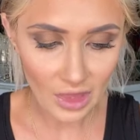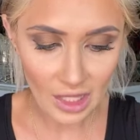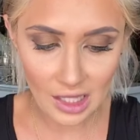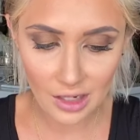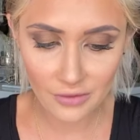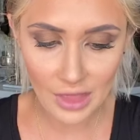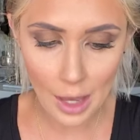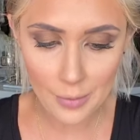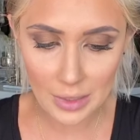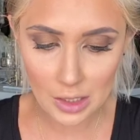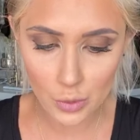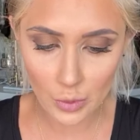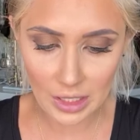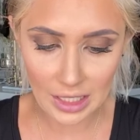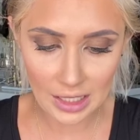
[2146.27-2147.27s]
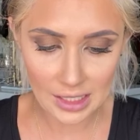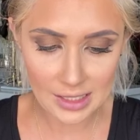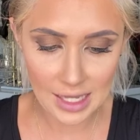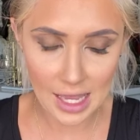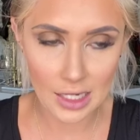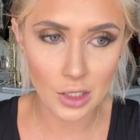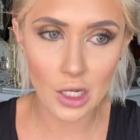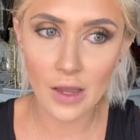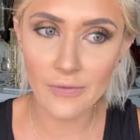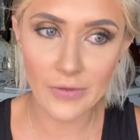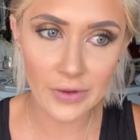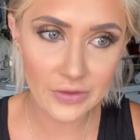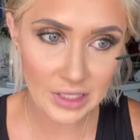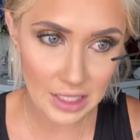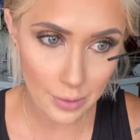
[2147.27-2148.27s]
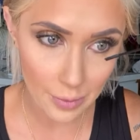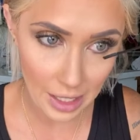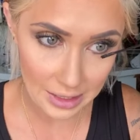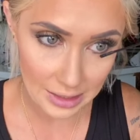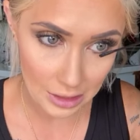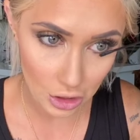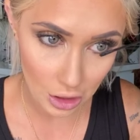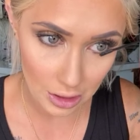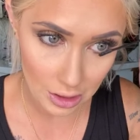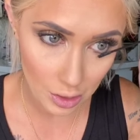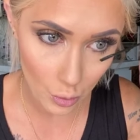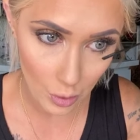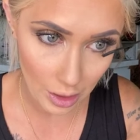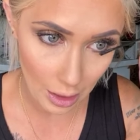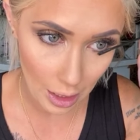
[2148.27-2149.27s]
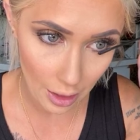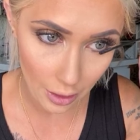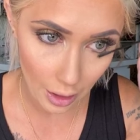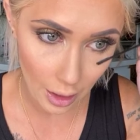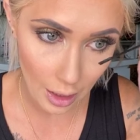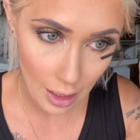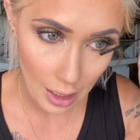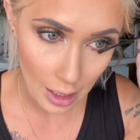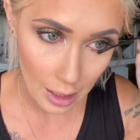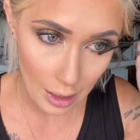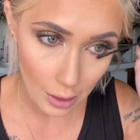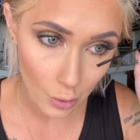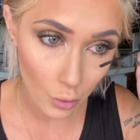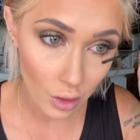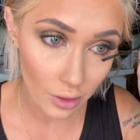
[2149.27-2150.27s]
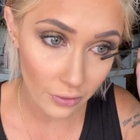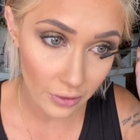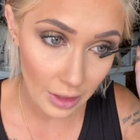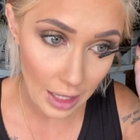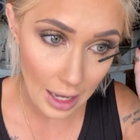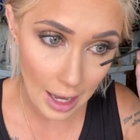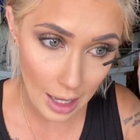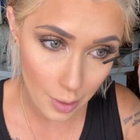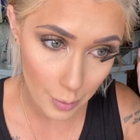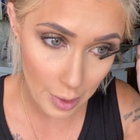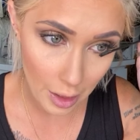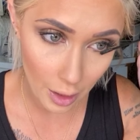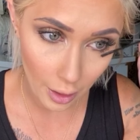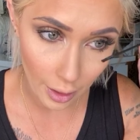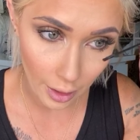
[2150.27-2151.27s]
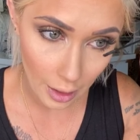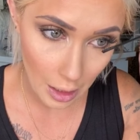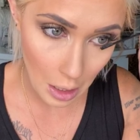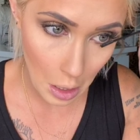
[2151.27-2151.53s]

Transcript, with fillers: And if that means we need to send 50 messages to one another, in order for that, I am here.